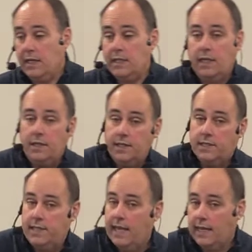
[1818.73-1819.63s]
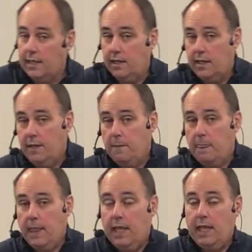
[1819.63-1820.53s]
in this day,
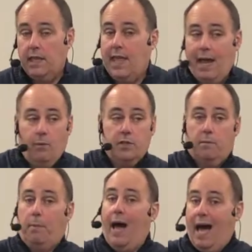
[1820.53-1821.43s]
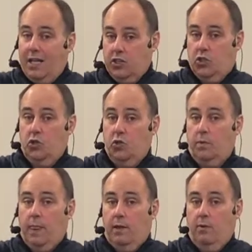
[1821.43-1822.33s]
that was a posture
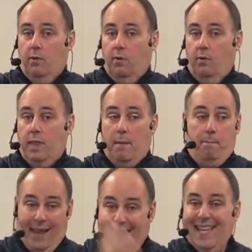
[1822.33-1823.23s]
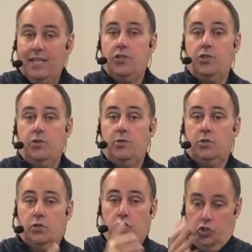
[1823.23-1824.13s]
that pagans
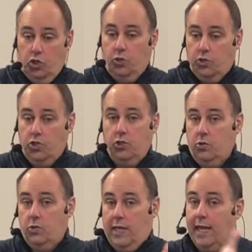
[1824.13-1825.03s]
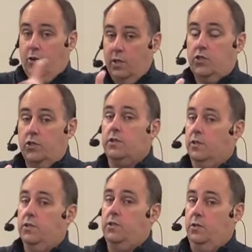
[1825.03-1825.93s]
used, Jews used, and
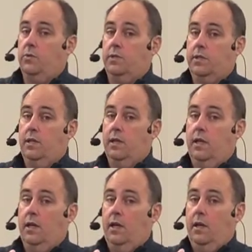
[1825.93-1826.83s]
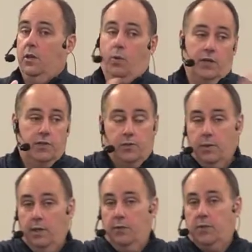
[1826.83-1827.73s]
Christians used. The question is when
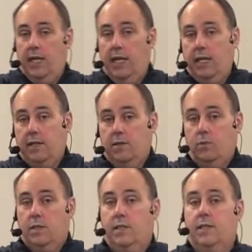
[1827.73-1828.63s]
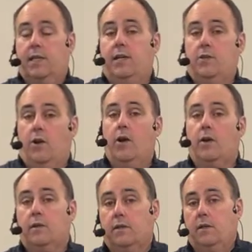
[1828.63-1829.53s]
you lift your hands, what's inside your heart?
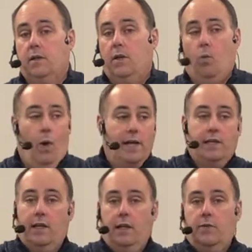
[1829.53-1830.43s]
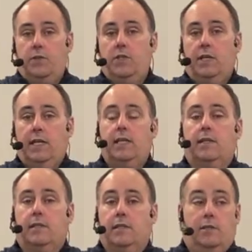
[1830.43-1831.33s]
Why are you lifting your
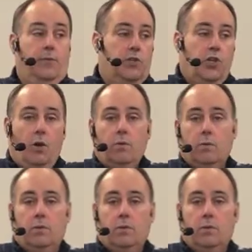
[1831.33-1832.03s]
hands? Is it for show?